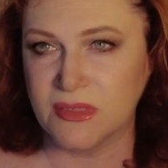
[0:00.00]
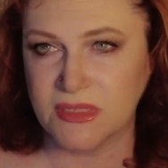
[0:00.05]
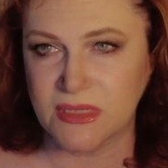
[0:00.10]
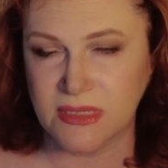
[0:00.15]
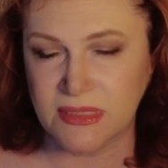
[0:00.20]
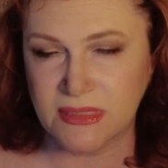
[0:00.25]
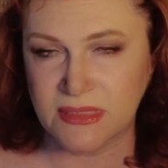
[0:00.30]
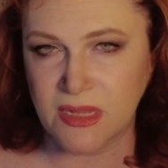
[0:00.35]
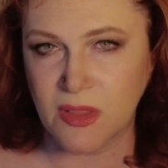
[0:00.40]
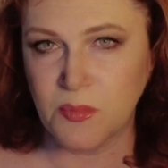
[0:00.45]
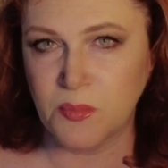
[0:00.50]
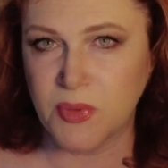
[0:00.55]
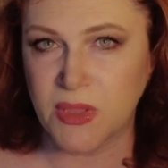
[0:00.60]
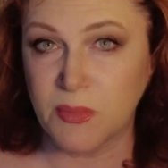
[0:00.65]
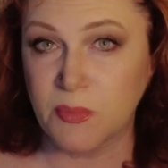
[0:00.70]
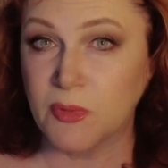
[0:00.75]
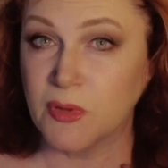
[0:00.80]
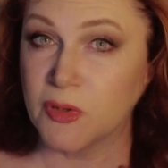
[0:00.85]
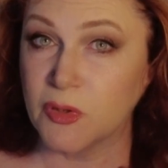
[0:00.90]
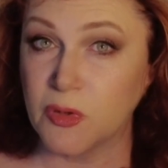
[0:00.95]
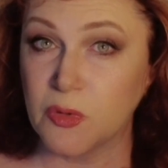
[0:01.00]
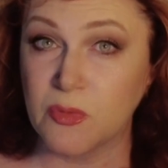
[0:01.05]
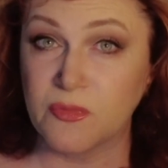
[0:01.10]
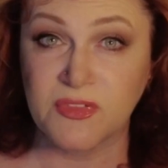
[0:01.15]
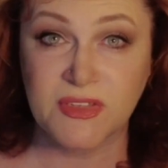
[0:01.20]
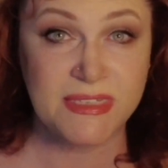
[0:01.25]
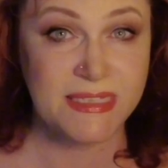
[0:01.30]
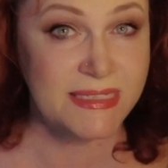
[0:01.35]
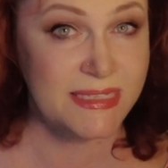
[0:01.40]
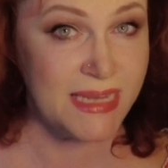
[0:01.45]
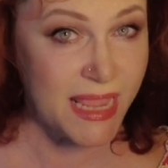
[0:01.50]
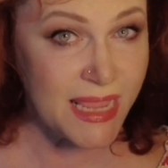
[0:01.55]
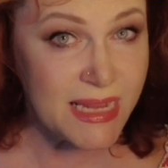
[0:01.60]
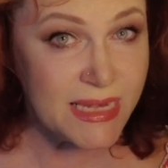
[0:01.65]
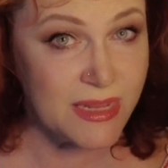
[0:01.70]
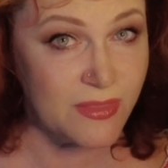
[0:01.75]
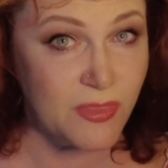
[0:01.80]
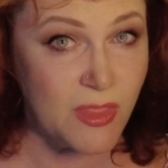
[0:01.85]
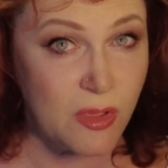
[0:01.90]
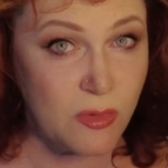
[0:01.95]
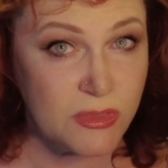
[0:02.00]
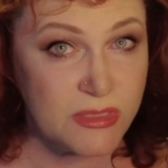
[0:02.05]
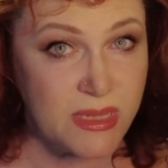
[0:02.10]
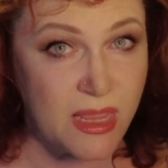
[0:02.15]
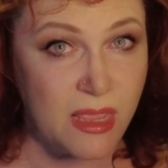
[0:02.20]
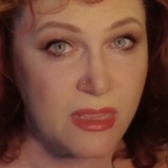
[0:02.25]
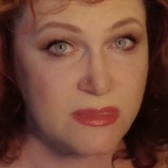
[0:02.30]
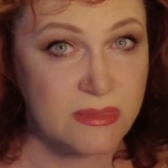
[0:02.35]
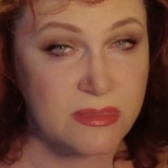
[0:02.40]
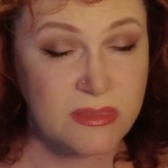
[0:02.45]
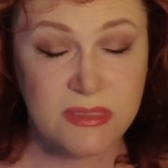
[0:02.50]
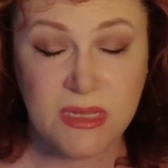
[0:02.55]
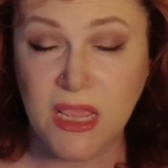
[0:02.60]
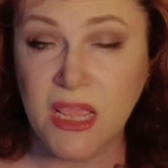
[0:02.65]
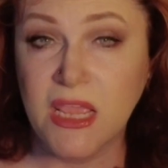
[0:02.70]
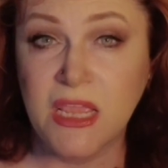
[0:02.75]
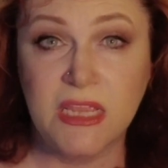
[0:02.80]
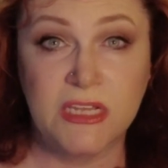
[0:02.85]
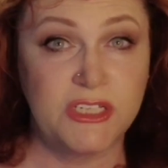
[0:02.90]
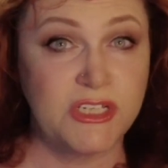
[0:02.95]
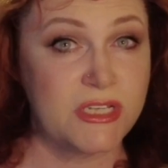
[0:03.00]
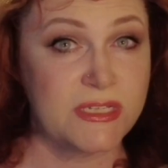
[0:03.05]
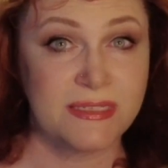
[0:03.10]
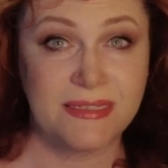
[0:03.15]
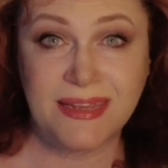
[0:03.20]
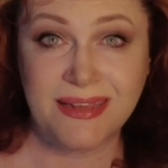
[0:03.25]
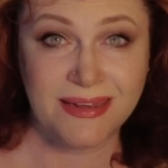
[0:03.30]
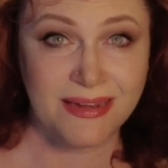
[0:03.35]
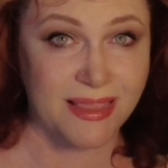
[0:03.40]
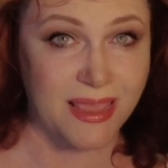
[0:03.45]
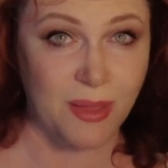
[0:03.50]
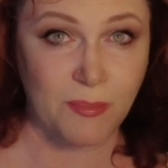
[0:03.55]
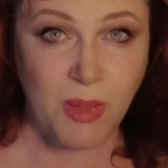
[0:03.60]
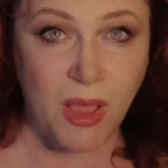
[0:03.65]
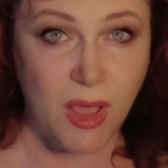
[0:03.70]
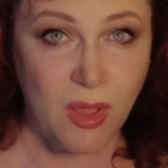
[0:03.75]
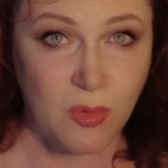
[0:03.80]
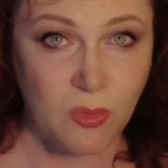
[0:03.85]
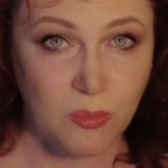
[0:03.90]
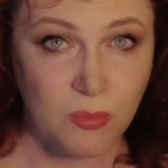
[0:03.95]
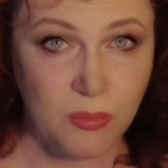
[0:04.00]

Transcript: and some people who have stayed in those houses just didn't come home.